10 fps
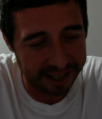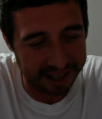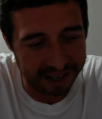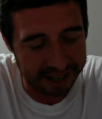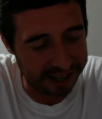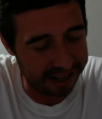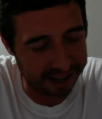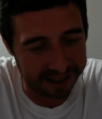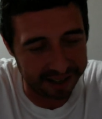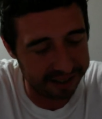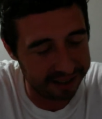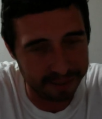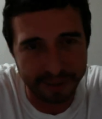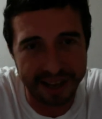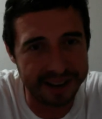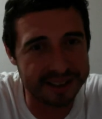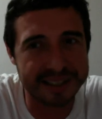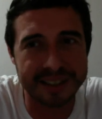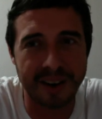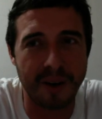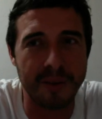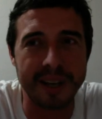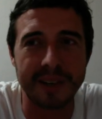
Man, there's so many